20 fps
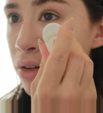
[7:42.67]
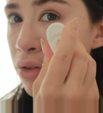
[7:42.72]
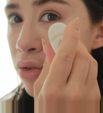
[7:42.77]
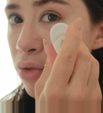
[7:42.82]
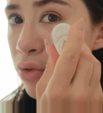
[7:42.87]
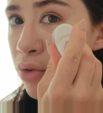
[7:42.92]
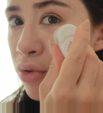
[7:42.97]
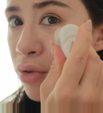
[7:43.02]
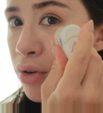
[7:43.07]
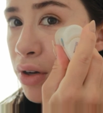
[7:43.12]

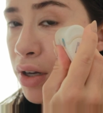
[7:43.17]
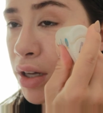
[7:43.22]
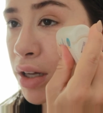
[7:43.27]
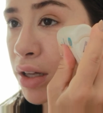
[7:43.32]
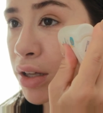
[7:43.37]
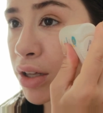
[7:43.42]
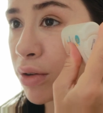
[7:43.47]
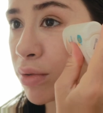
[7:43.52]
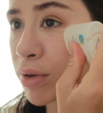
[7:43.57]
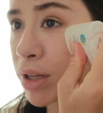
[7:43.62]
Ooh,
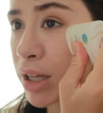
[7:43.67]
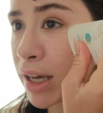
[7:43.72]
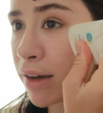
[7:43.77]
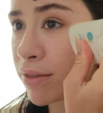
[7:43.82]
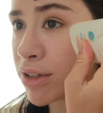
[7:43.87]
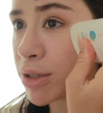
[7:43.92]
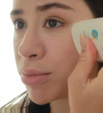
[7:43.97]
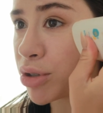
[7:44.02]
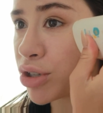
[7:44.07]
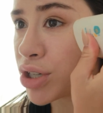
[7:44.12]
you really
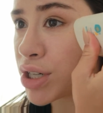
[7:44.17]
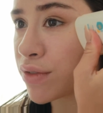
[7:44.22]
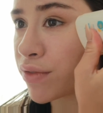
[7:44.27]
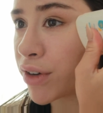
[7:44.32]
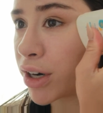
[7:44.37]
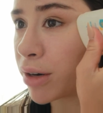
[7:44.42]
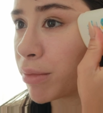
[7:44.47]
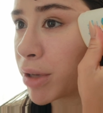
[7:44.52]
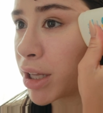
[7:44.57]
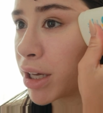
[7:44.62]
have to push
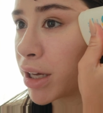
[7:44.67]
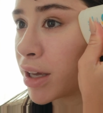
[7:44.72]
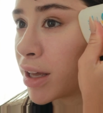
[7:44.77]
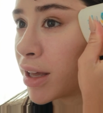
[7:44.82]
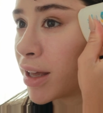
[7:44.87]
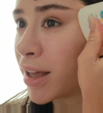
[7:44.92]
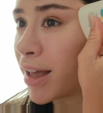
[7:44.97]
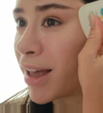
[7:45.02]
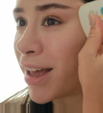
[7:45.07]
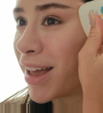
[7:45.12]
firmly.
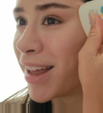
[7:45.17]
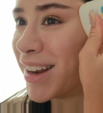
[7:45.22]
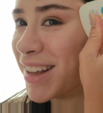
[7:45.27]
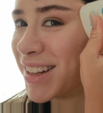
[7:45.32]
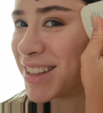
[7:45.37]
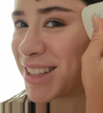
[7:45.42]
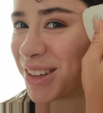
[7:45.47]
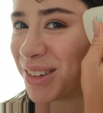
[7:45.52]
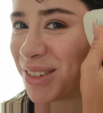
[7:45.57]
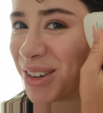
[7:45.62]

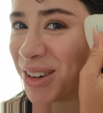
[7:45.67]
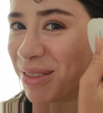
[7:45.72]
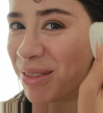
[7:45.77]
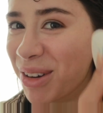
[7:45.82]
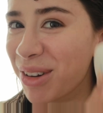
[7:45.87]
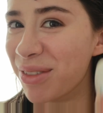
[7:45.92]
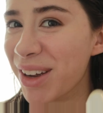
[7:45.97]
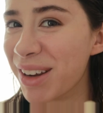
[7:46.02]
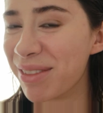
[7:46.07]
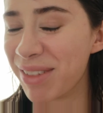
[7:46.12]
It's
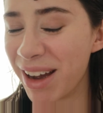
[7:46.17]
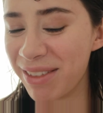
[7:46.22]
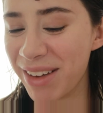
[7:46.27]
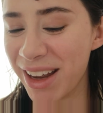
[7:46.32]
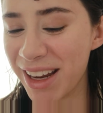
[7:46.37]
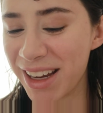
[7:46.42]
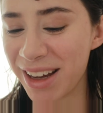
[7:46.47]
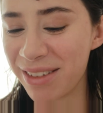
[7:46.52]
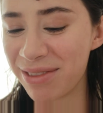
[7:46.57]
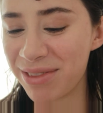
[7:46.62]
removing my
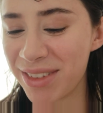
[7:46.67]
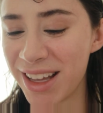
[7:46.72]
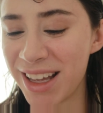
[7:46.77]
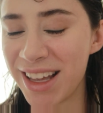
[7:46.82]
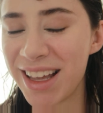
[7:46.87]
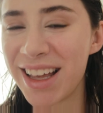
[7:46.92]
makeup.